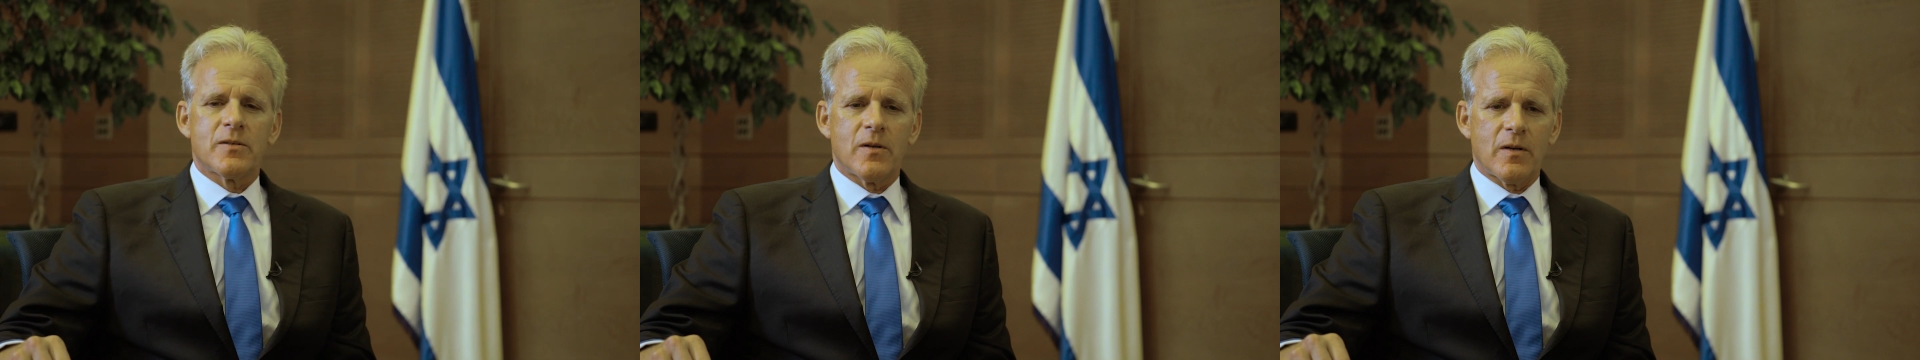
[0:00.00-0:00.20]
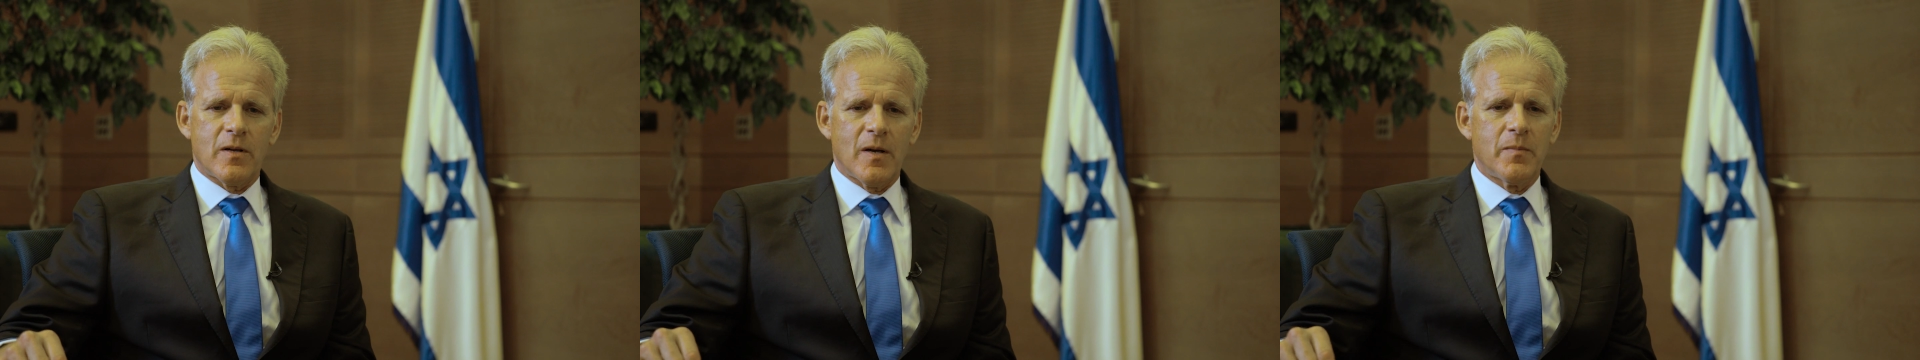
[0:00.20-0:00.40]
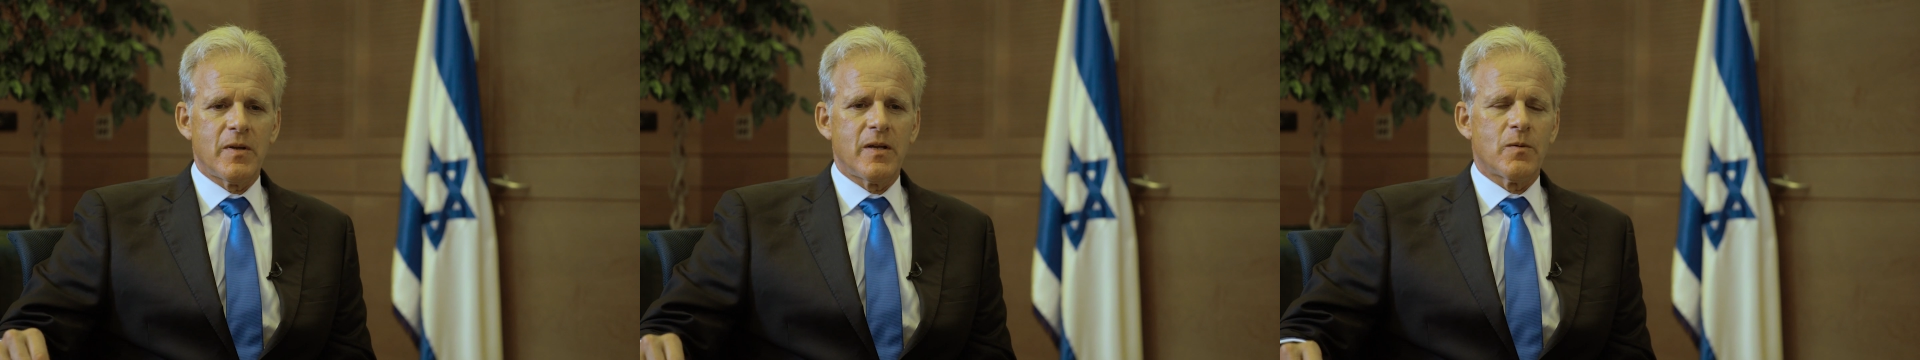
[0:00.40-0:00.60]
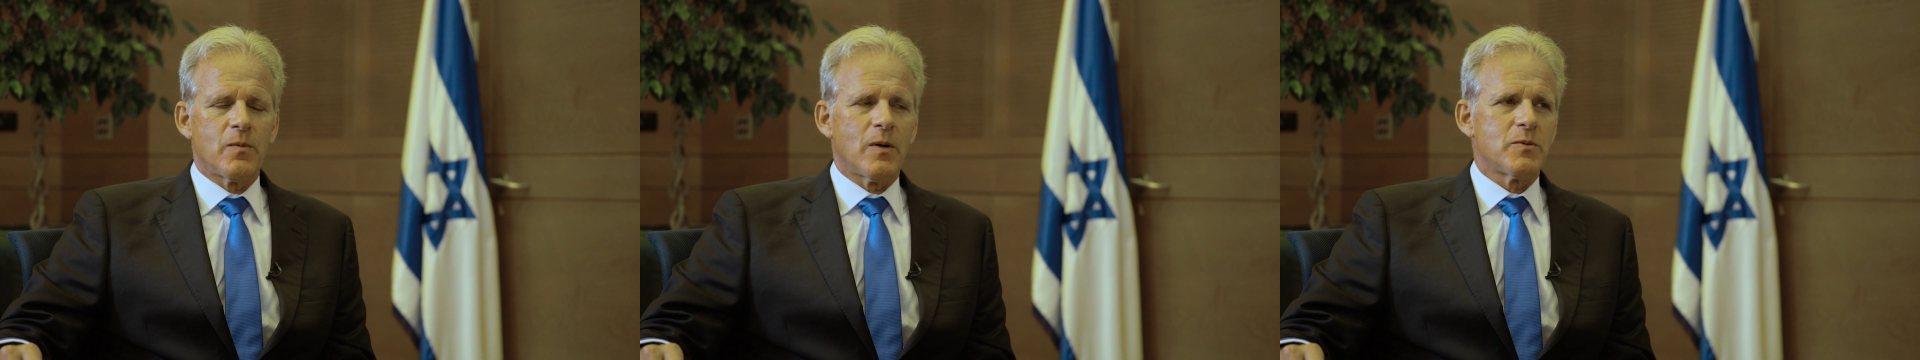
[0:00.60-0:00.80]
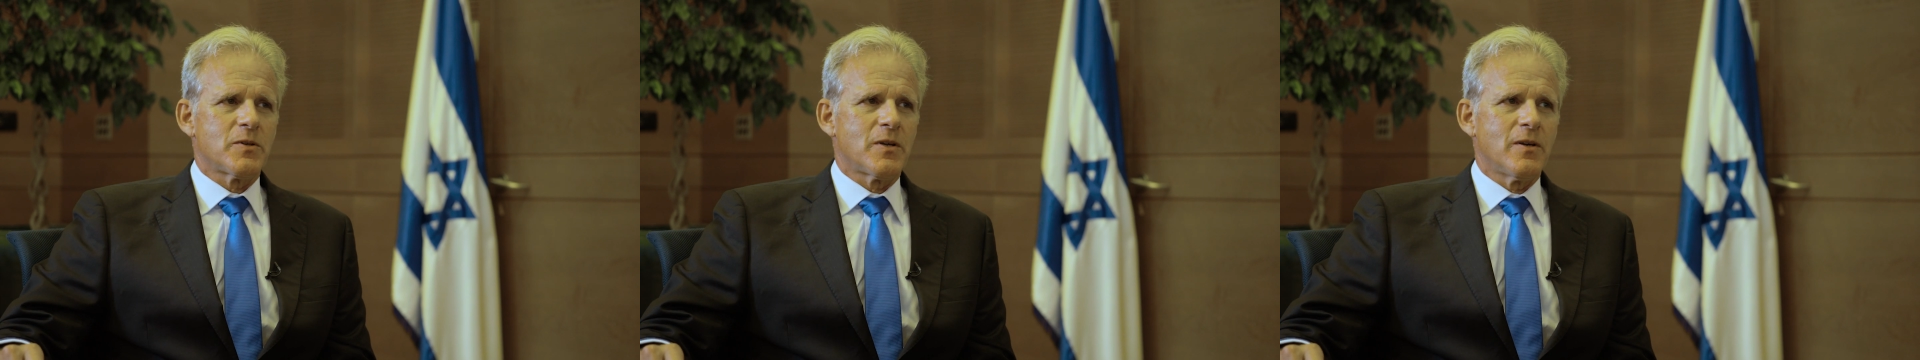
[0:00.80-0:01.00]
started coming here
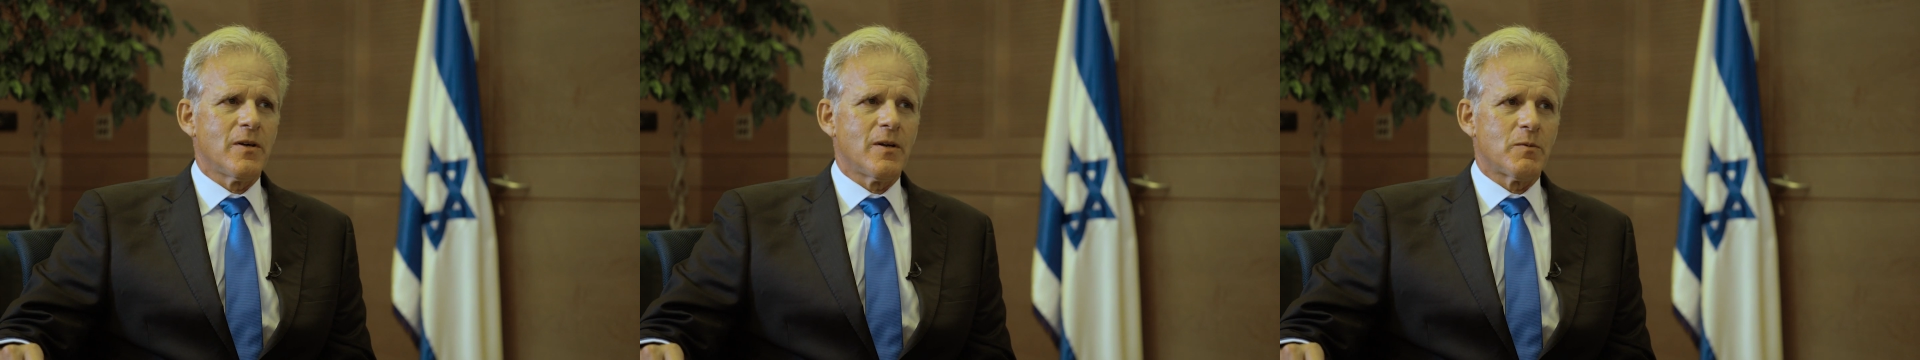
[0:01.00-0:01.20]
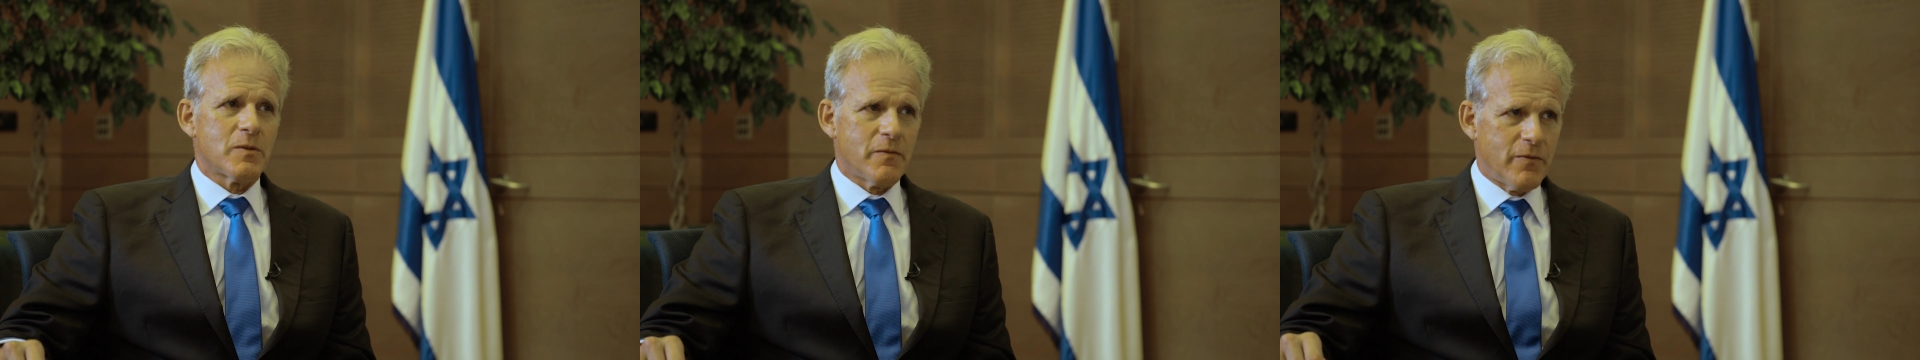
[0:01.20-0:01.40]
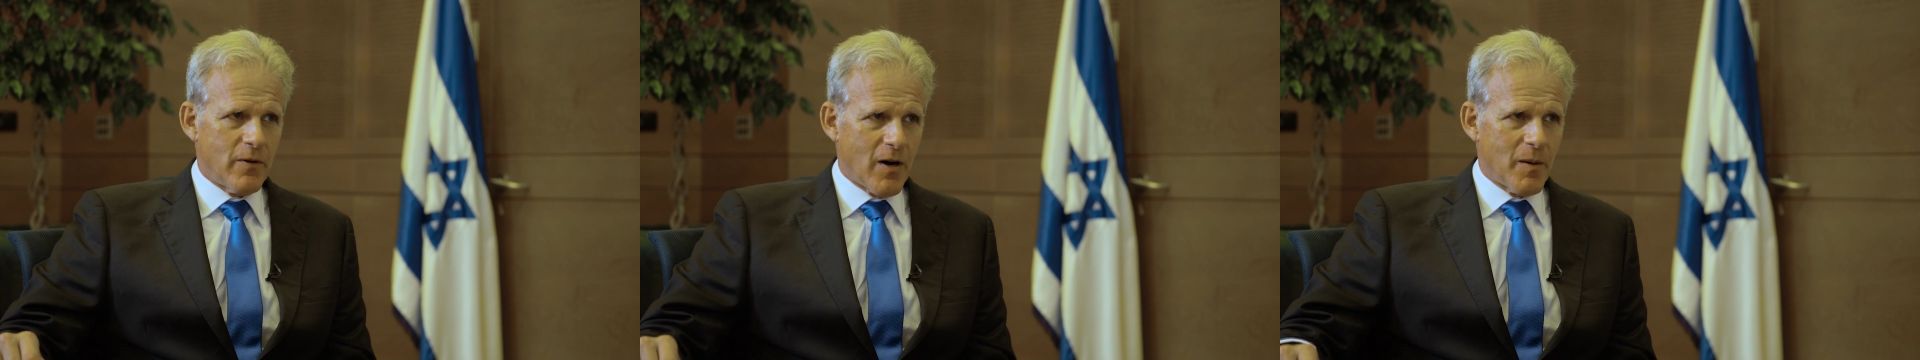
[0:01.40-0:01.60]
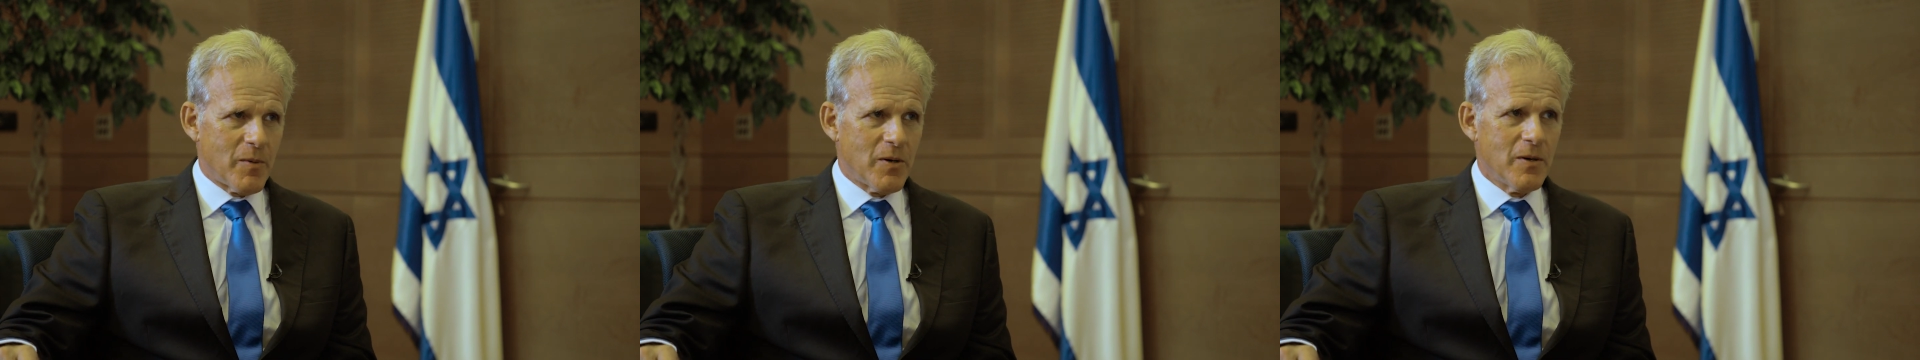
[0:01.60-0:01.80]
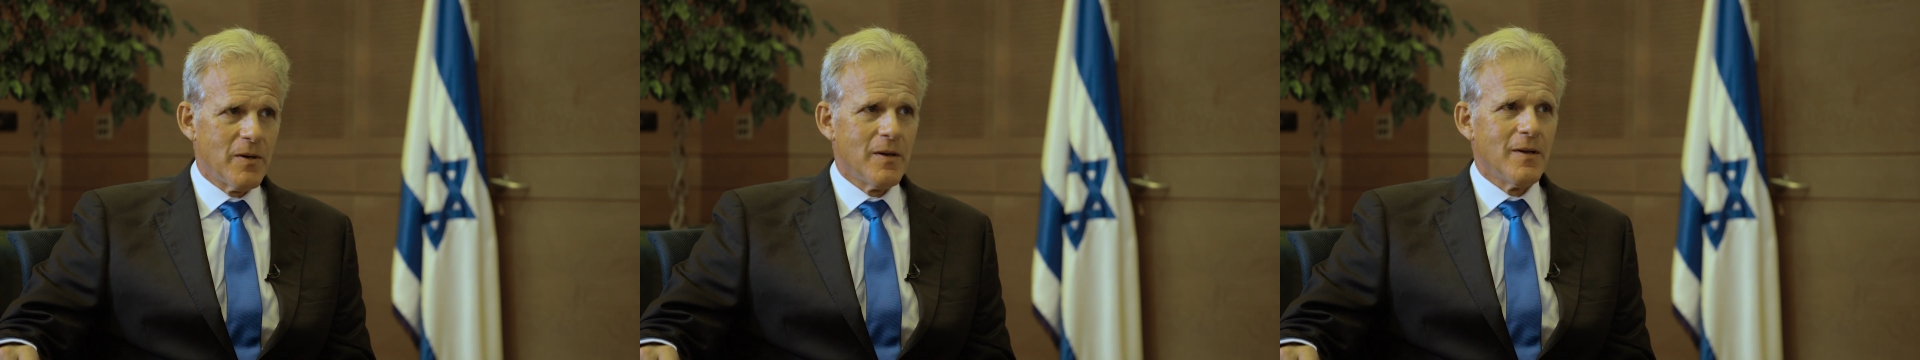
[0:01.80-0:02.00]
when I was a kid. I was a
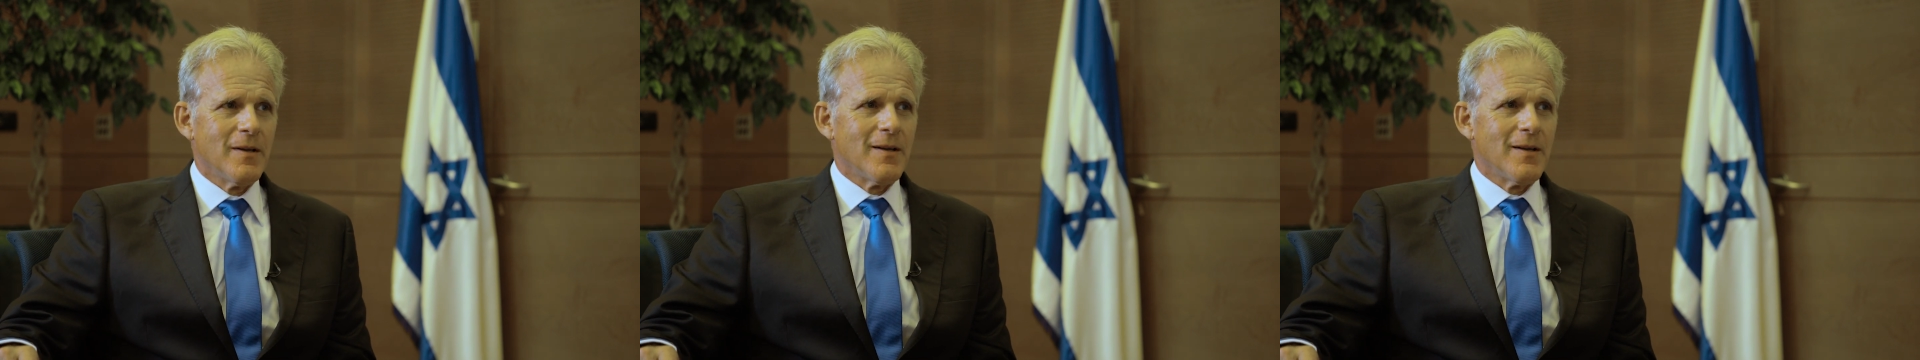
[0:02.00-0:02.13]
farmer.